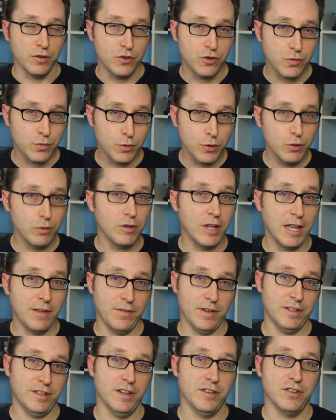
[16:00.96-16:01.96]
true
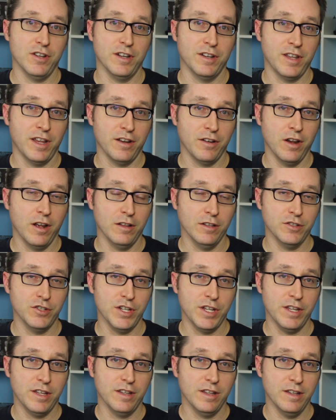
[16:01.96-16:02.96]
life extension
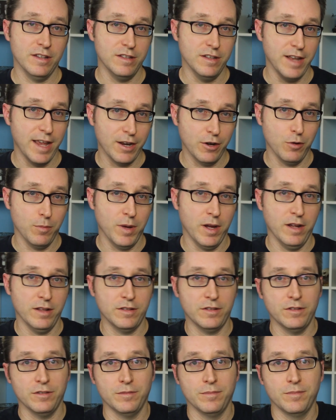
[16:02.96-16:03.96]
technology is nanobots.